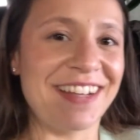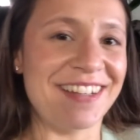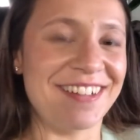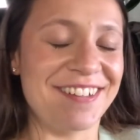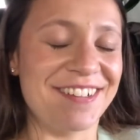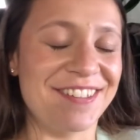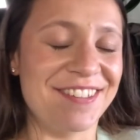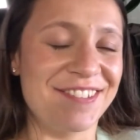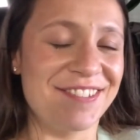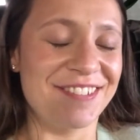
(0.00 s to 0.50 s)
my
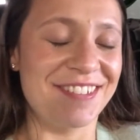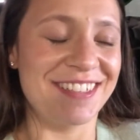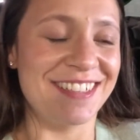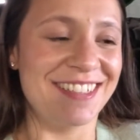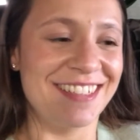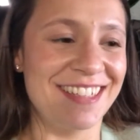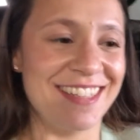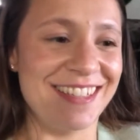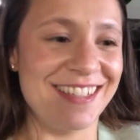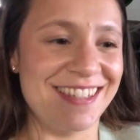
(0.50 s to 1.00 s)
god,
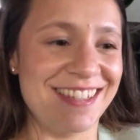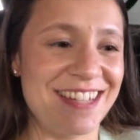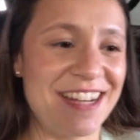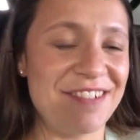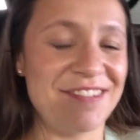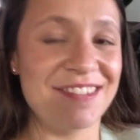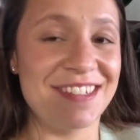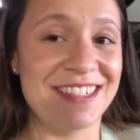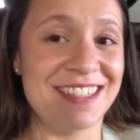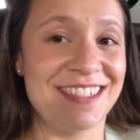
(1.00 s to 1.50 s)
it's
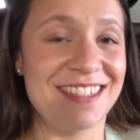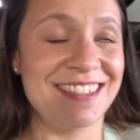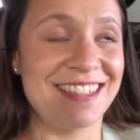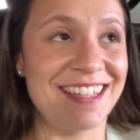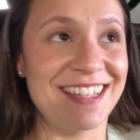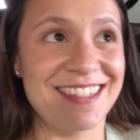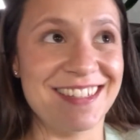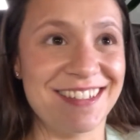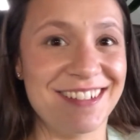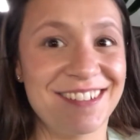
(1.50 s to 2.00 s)
now
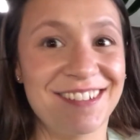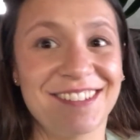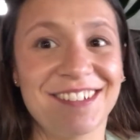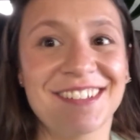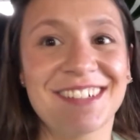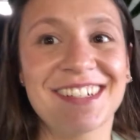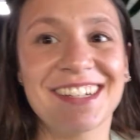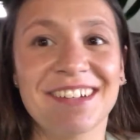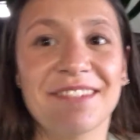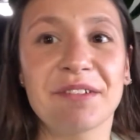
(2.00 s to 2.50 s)
6
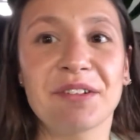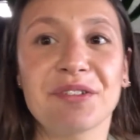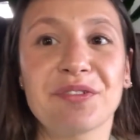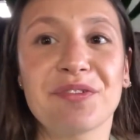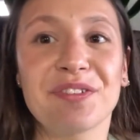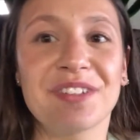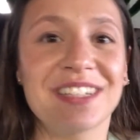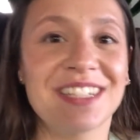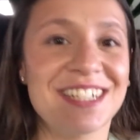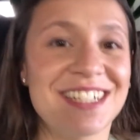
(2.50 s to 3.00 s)
o'clock and we're
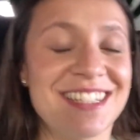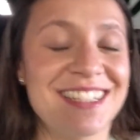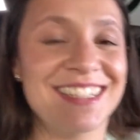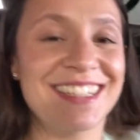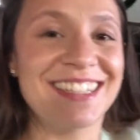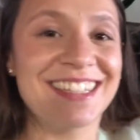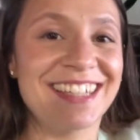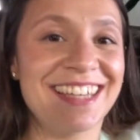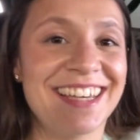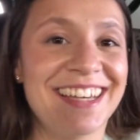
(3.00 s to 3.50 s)
finished in
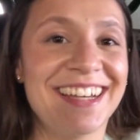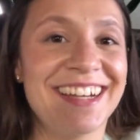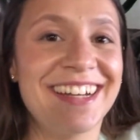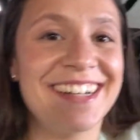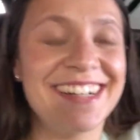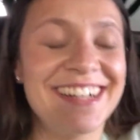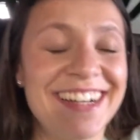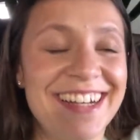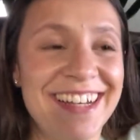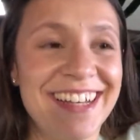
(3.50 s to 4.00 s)
IKEA,